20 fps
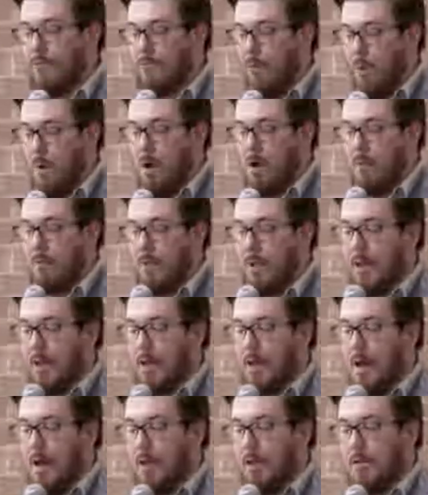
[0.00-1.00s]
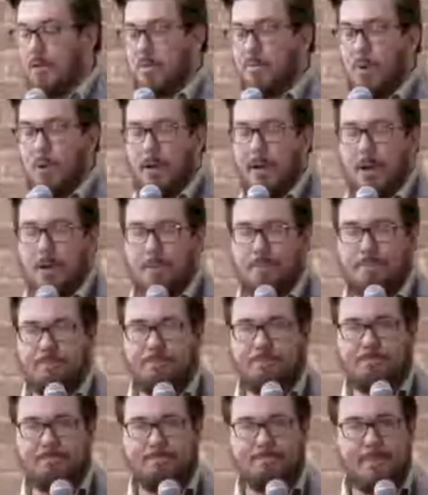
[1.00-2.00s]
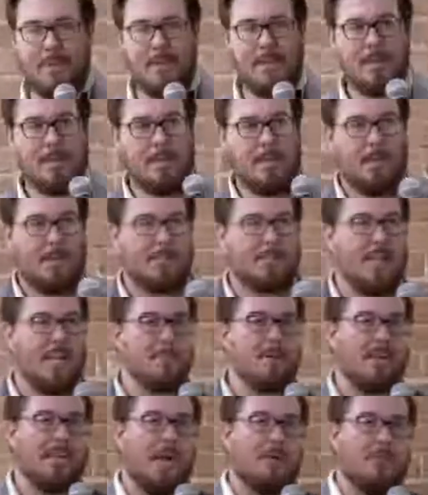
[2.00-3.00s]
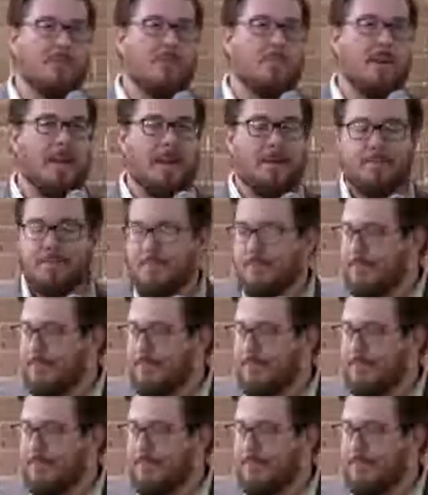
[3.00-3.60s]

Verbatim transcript: $400 billion per year. Let's think about that one for a minute.